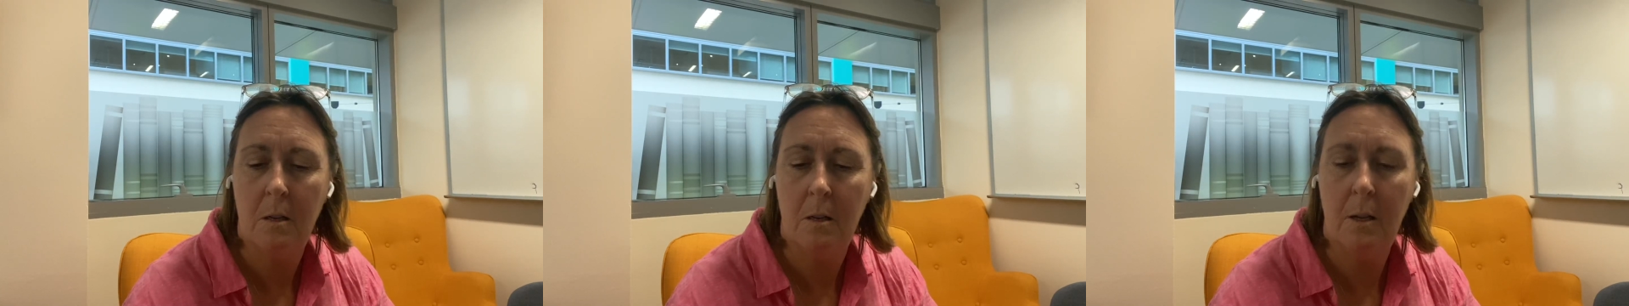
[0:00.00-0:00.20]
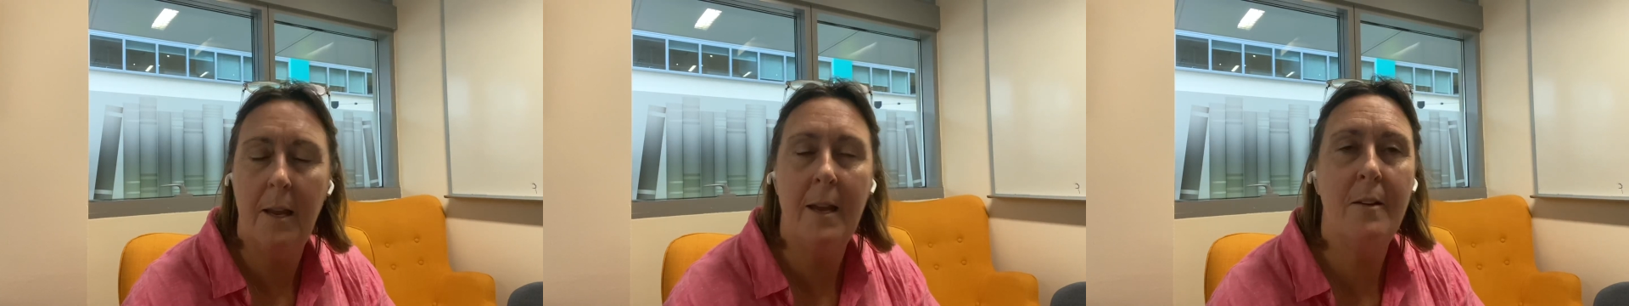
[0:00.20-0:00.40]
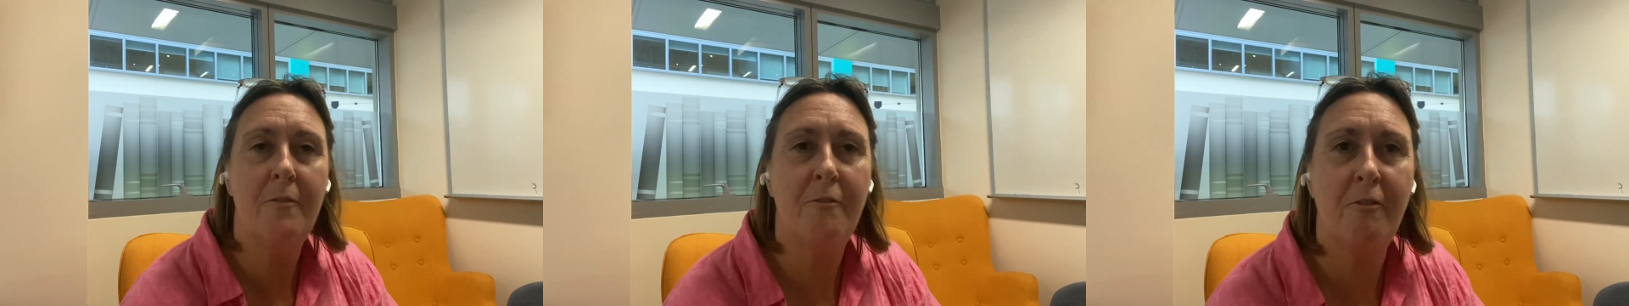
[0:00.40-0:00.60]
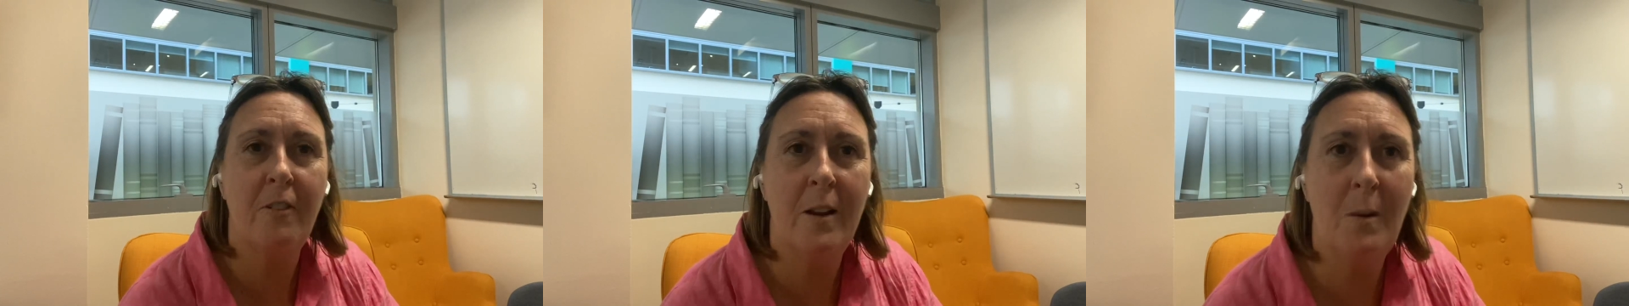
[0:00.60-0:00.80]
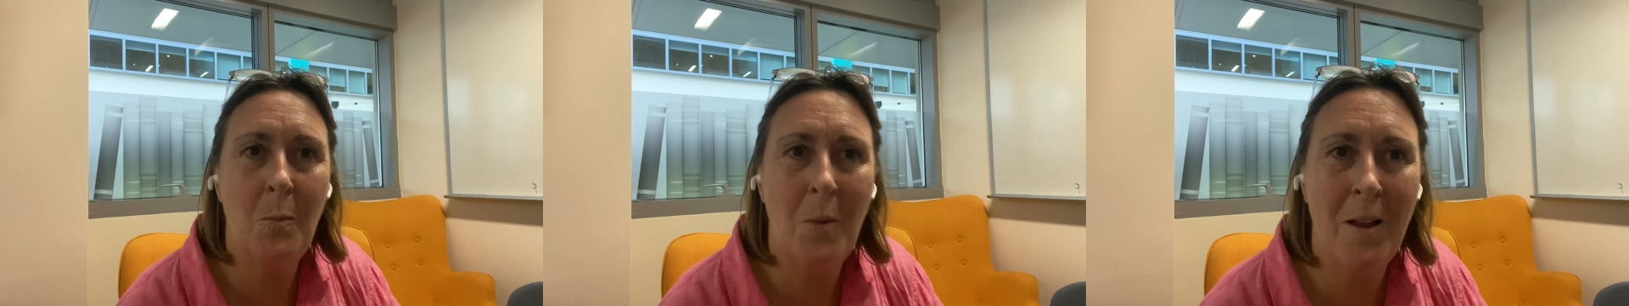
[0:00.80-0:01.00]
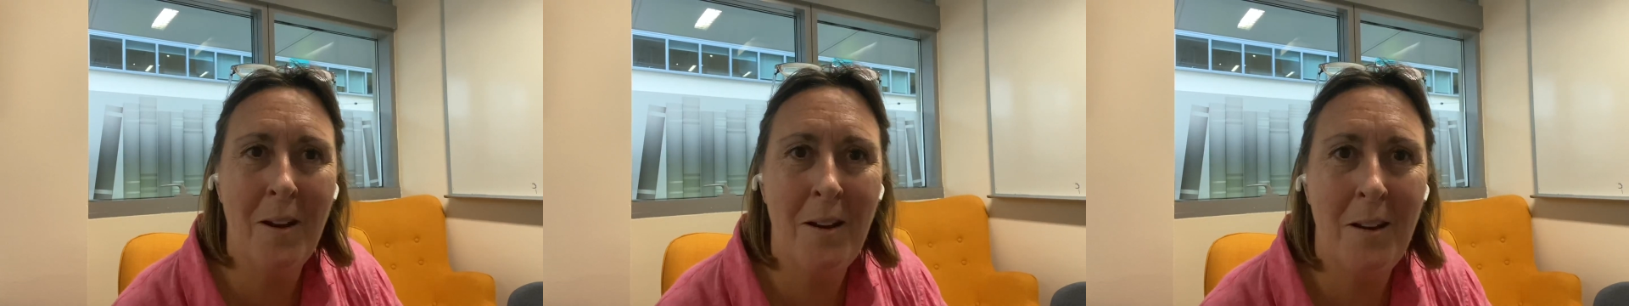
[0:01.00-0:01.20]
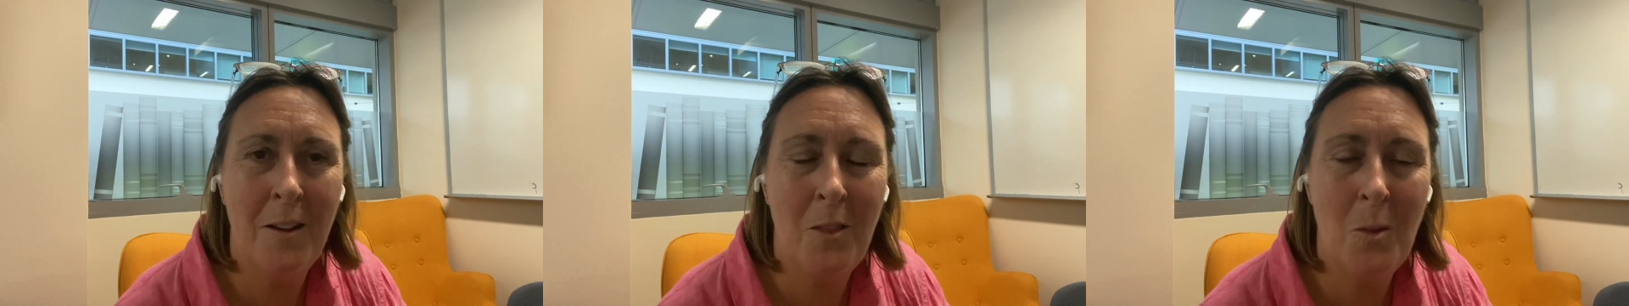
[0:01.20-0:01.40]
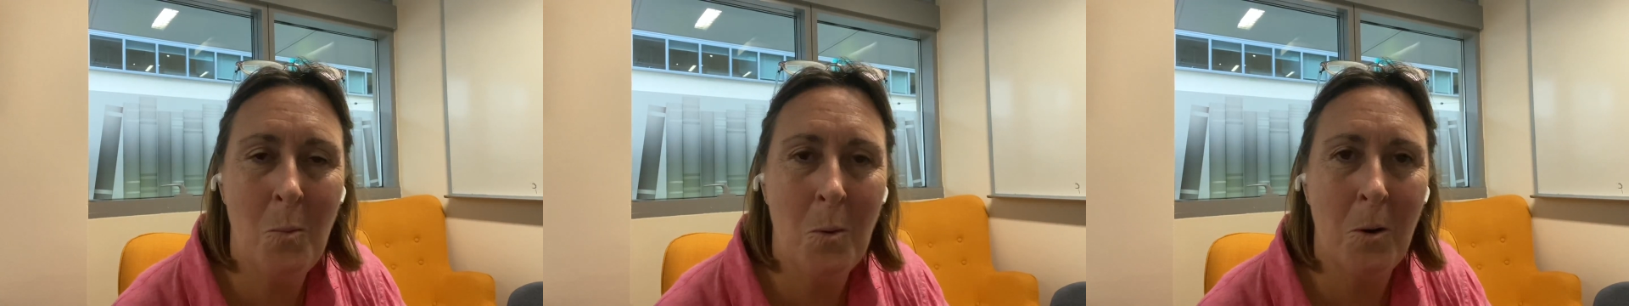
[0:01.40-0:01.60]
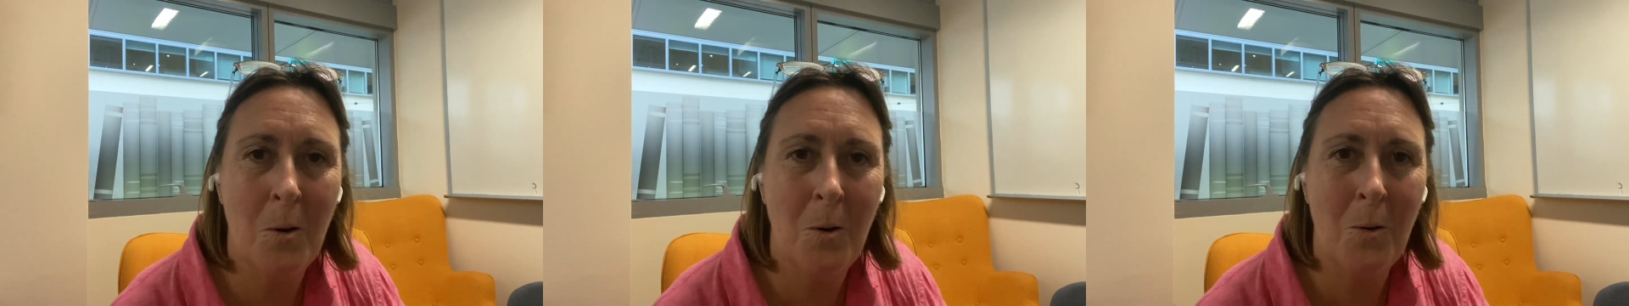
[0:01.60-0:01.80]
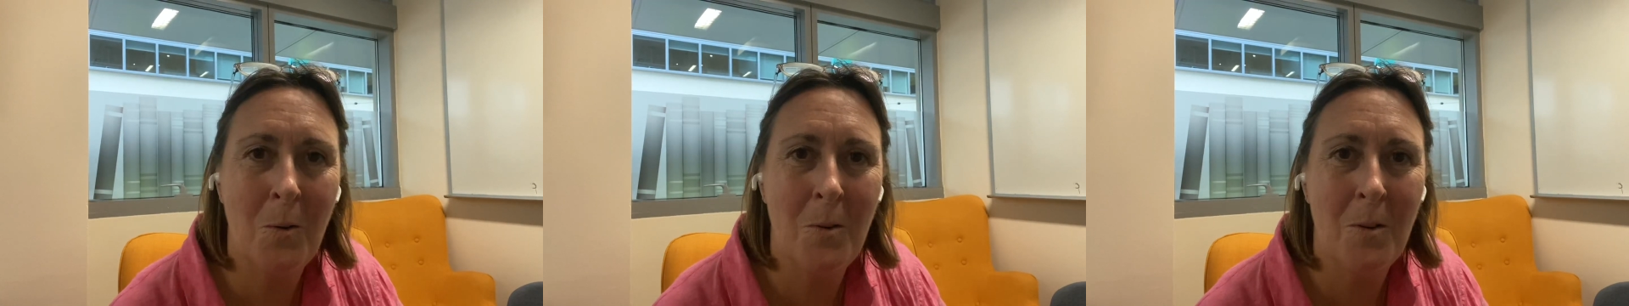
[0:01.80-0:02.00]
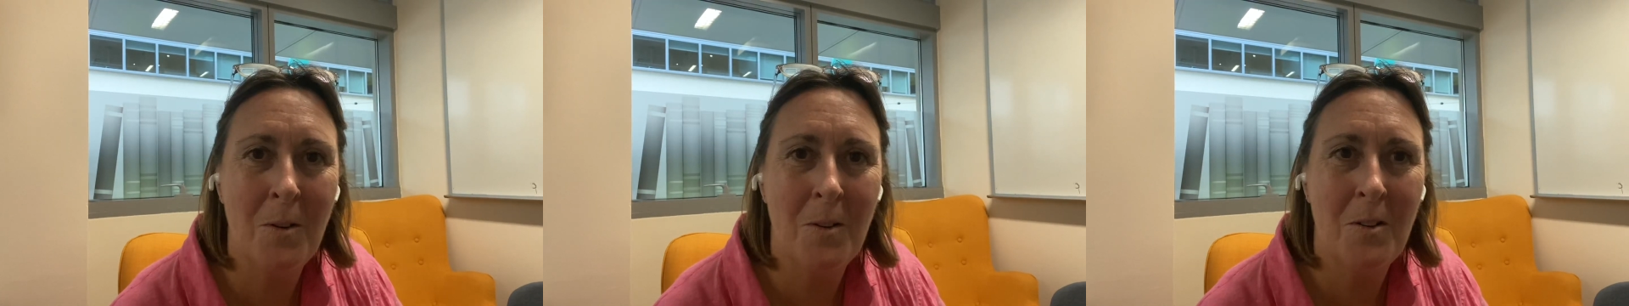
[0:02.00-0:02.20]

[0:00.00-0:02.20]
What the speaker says: everyone in the world